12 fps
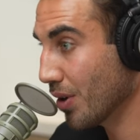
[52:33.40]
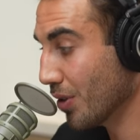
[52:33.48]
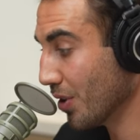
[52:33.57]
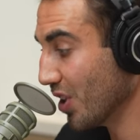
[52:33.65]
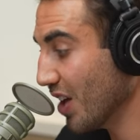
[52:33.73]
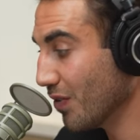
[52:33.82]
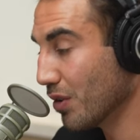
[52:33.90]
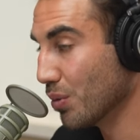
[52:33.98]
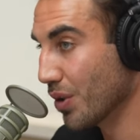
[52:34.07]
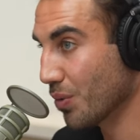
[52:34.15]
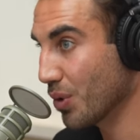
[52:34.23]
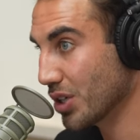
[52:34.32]
the level
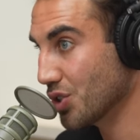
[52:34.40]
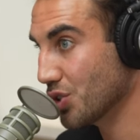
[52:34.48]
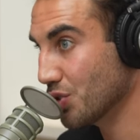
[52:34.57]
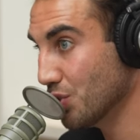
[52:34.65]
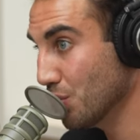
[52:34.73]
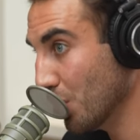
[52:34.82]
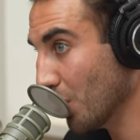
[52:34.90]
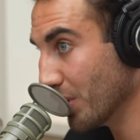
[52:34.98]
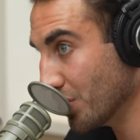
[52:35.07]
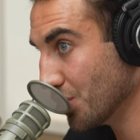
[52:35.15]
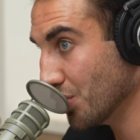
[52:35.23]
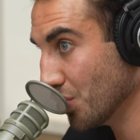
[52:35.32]
with which you go
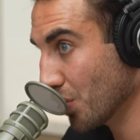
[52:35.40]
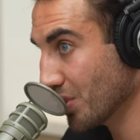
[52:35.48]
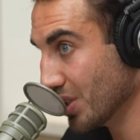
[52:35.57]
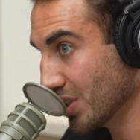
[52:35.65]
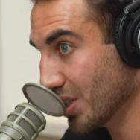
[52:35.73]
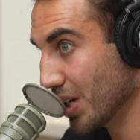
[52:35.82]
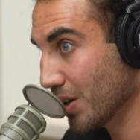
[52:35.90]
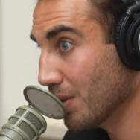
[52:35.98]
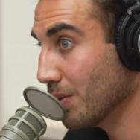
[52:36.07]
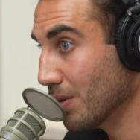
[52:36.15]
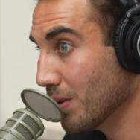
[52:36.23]
into your detail.